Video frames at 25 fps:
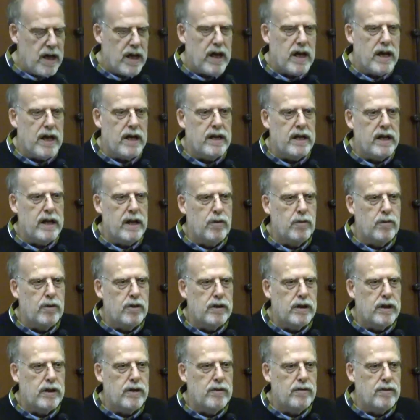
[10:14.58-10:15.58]
and he
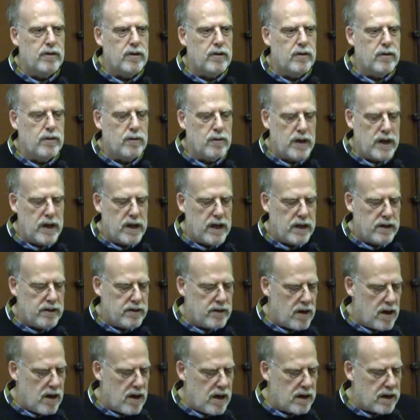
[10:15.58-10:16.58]
will give you a
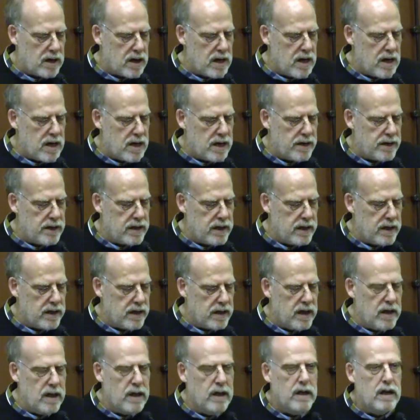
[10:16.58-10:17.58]
talk on
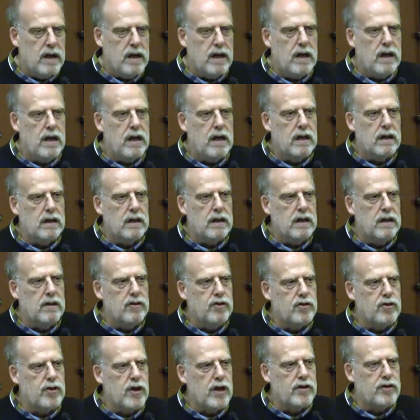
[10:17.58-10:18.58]
the uh,
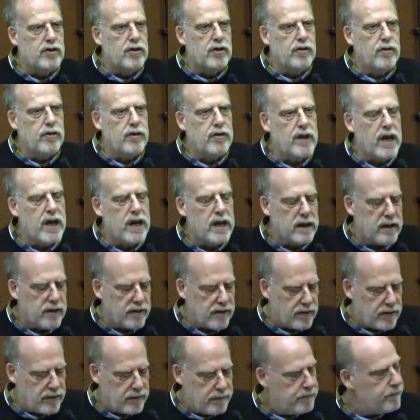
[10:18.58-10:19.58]
construction
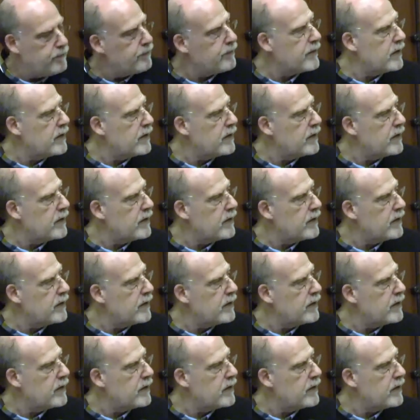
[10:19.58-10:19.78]
status.